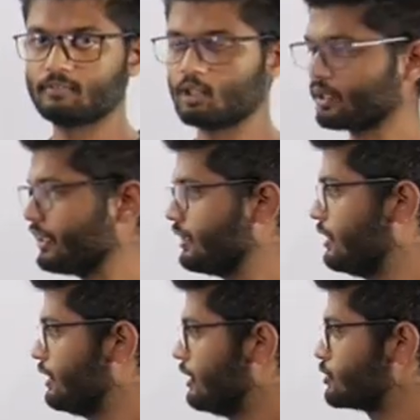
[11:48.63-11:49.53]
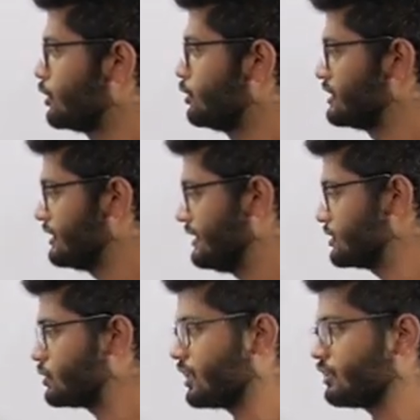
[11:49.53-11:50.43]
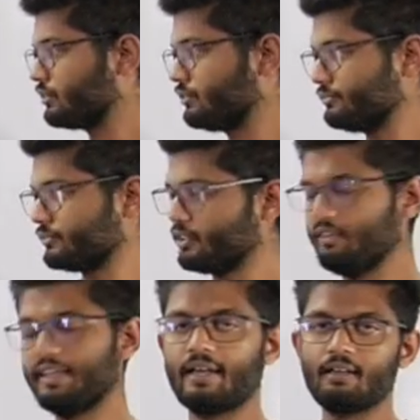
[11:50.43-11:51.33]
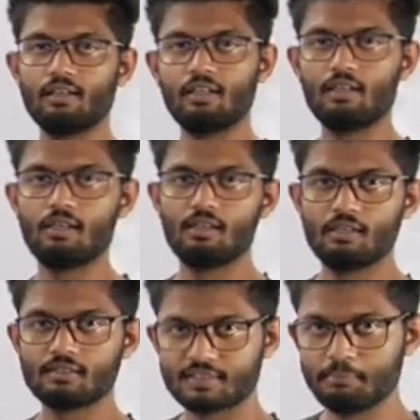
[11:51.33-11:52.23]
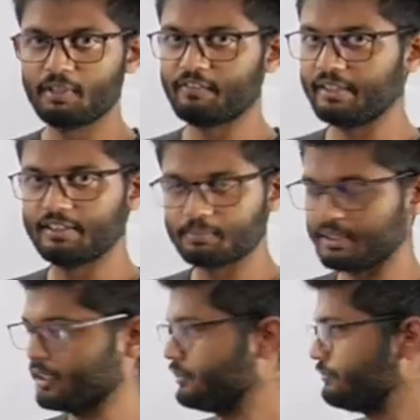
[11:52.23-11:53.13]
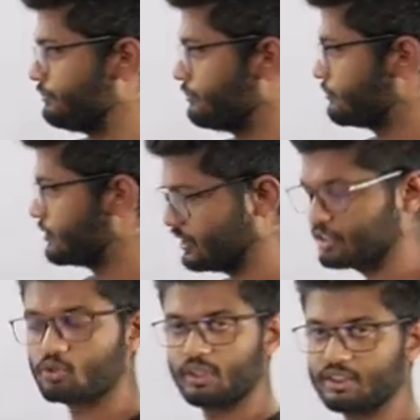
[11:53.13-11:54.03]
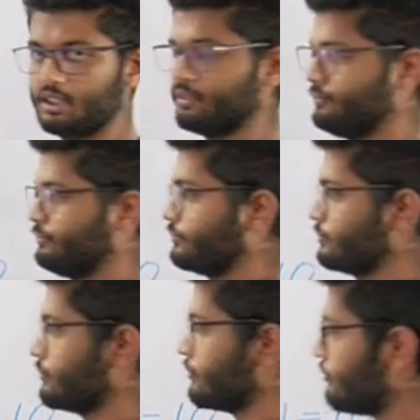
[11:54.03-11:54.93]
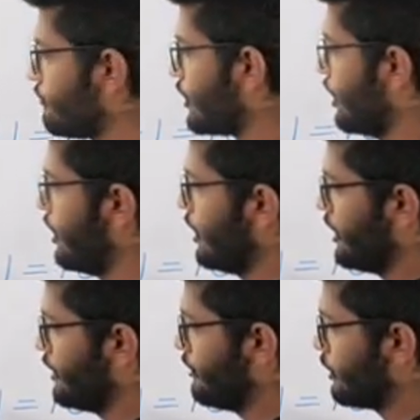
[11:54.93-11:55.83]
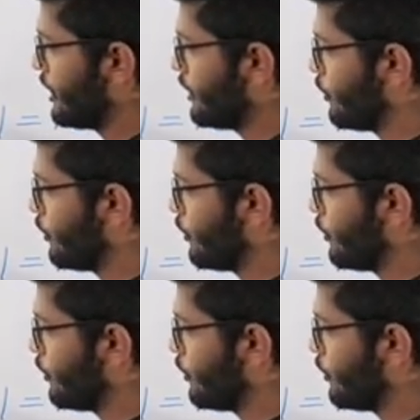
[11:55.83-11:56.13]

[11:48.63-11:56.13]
Okay. So using this one, we can simplify this method, this question. Here we have to add